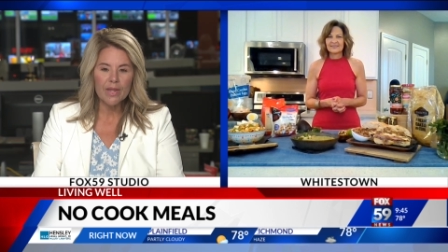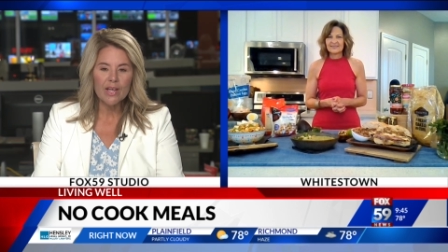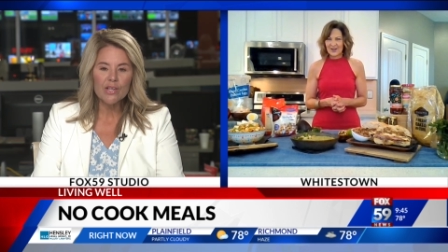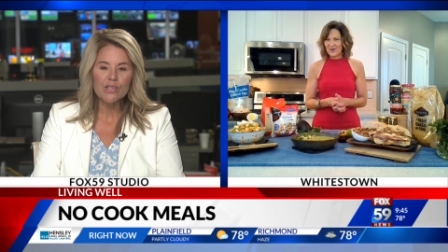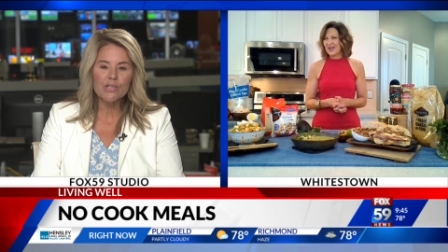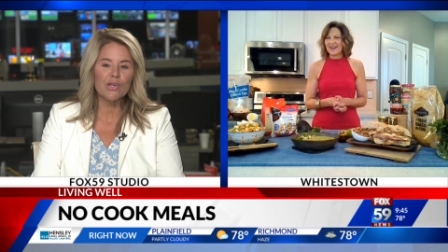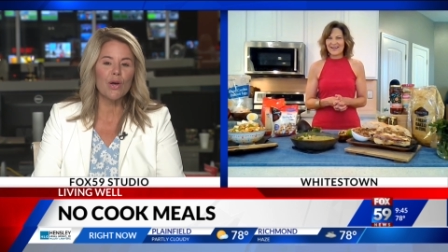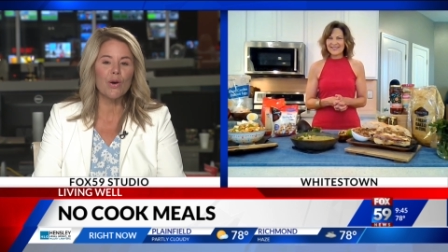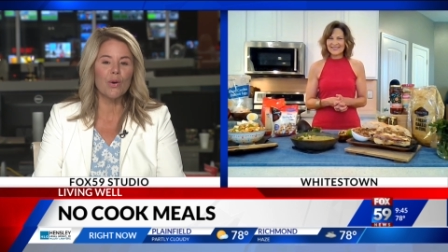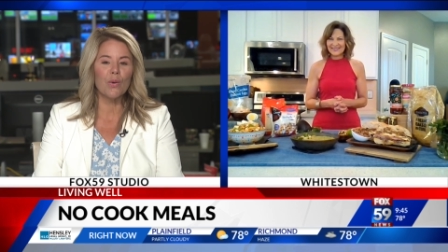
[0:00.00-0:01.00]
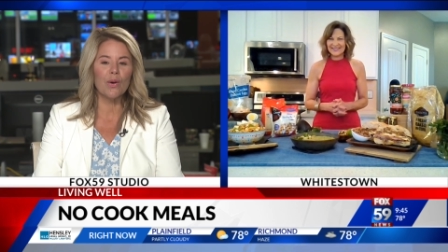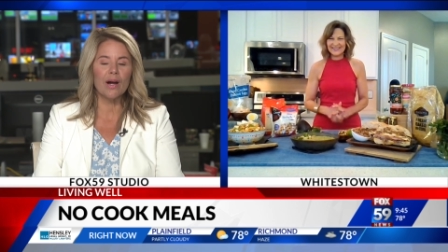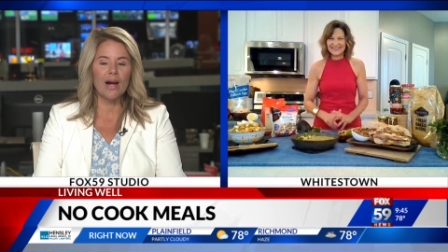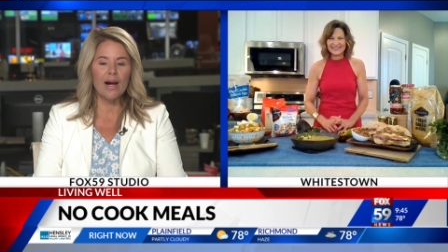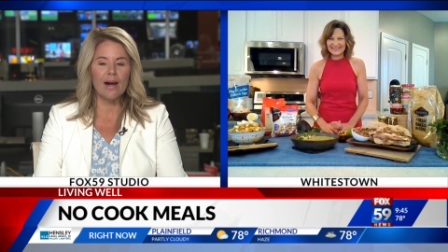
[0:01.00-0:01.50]
Okay. So
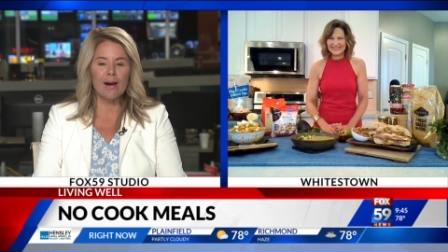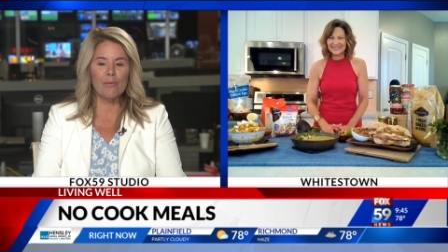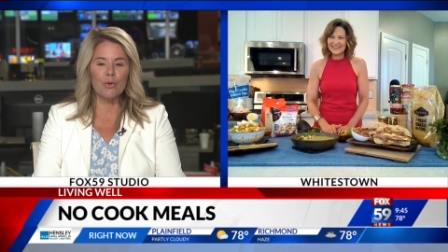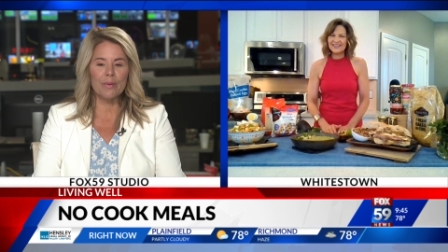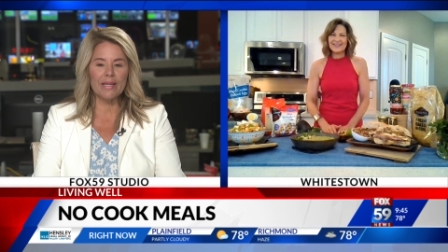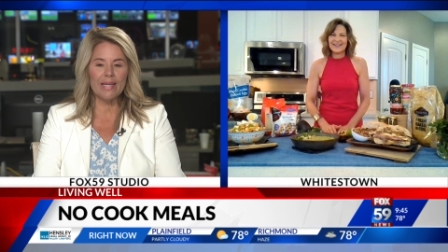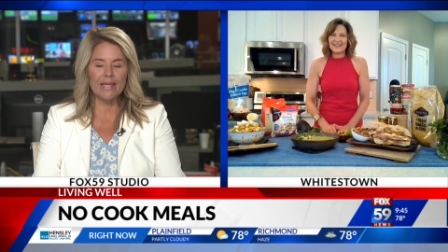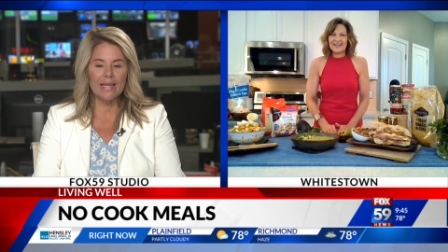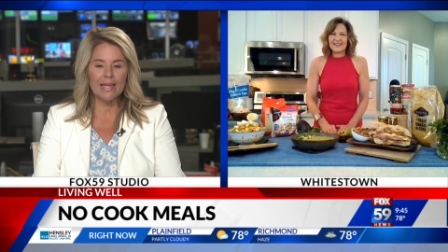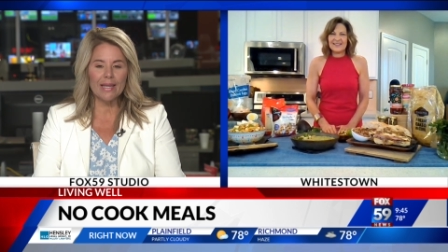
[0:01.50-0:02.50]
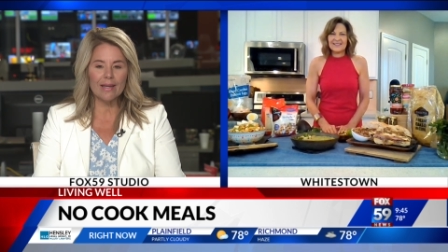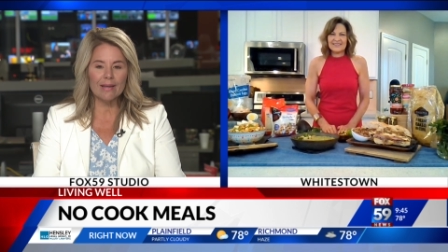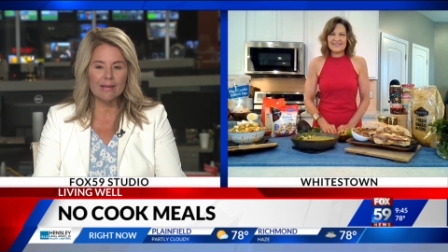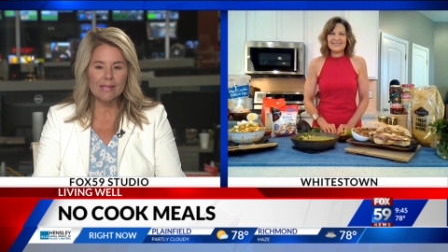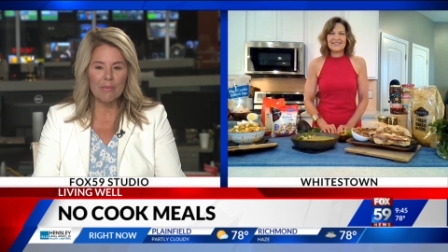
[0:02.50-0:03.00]
um, we'll be eating
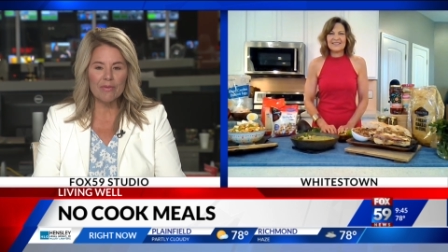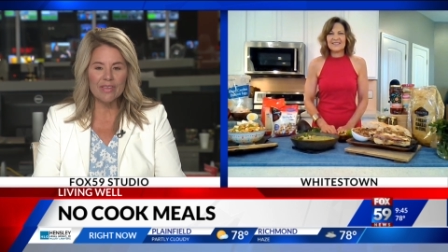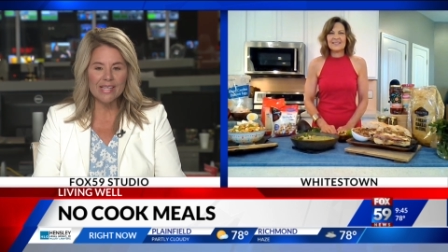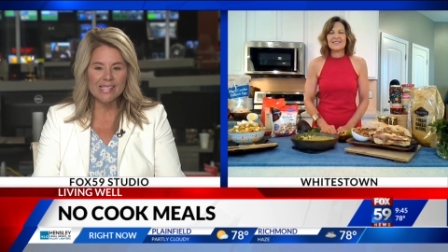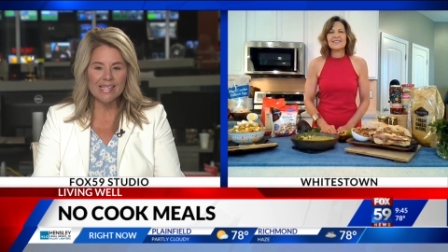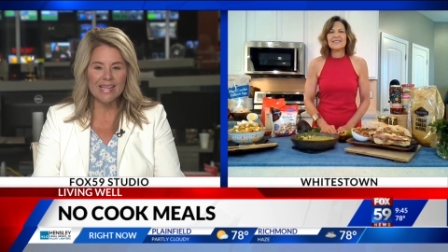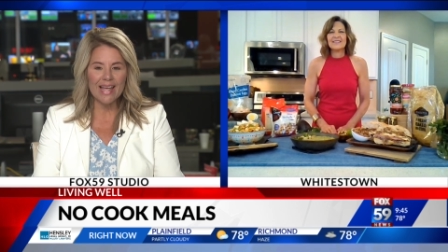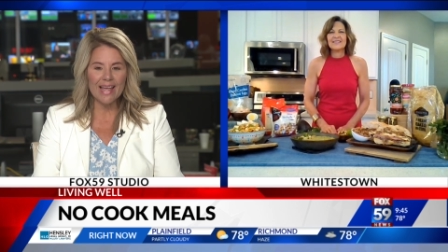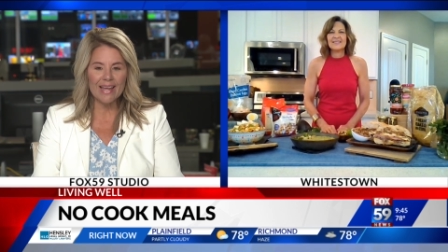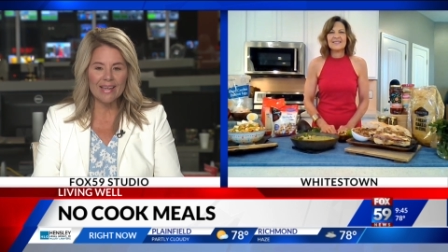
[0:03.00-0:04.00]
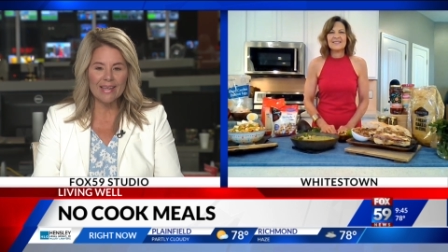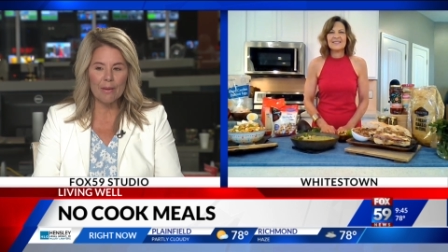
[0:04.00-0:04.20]
some of these today.